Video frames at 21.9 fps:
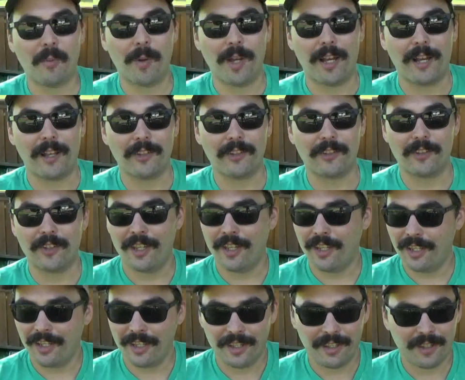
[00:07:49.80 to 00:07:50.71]
bass.
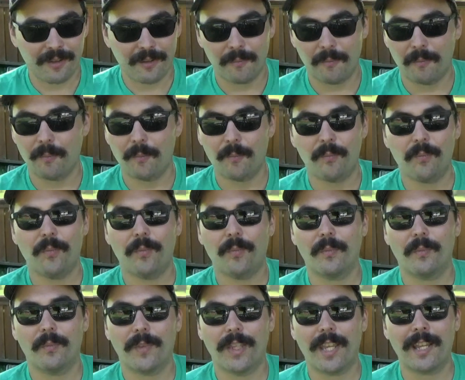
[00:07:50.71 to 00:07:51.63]

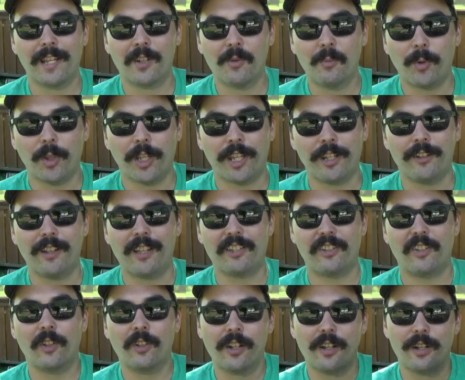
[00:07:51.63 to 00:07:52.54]
Can't complain. I
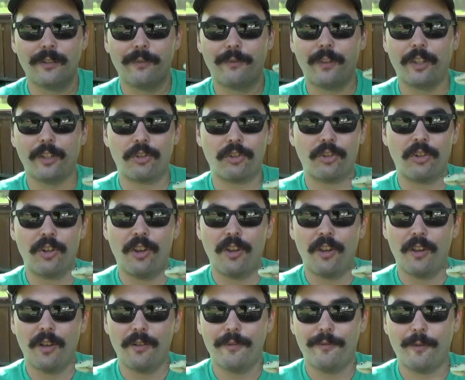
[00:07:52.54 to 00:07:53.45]
still caught a fish
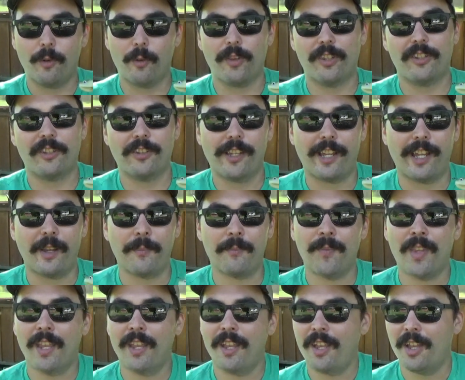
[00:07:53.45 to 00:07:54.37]
for the slam,
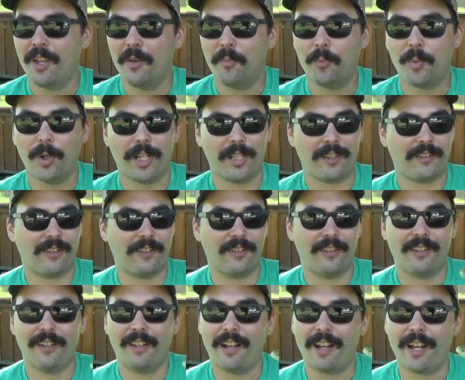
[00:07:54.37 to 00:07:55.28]
but
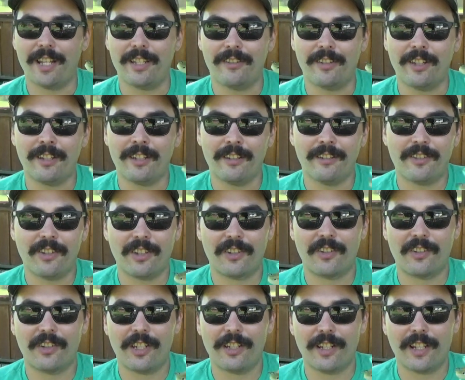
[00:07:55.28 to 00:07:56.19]
I didn't
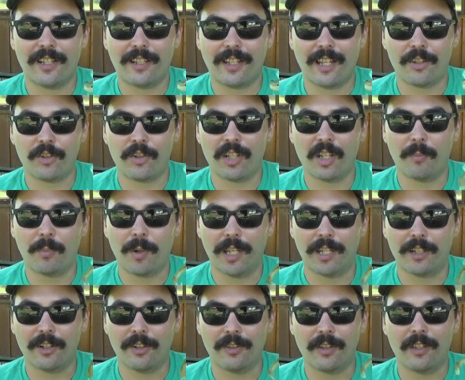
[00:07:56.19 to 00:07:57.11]
succeed at catching a
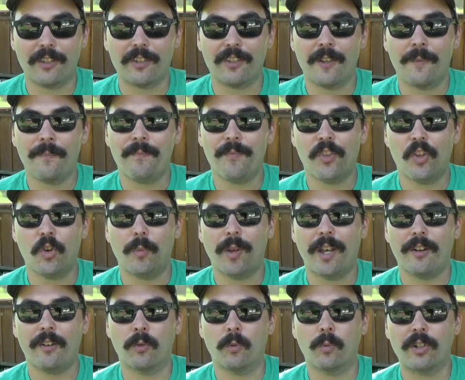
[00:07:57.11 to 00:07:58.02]
pike on this. No
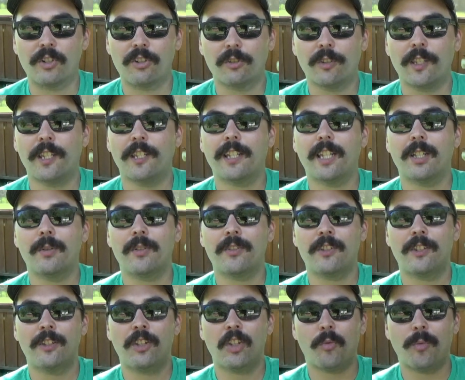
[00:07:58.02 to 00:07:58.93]
matter which lake I was
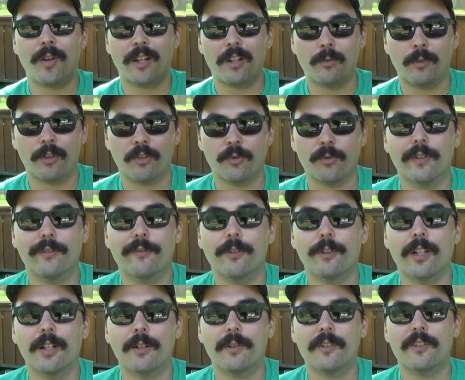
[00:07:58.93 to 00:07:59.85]
in, no matter which
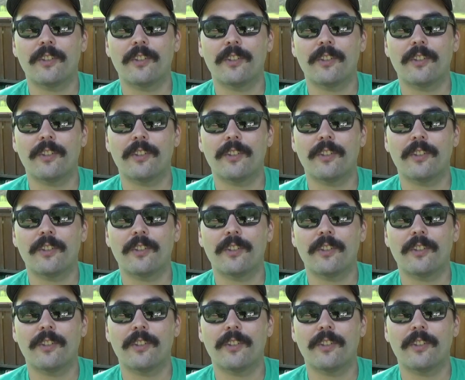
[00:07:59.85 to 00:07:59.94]
river I was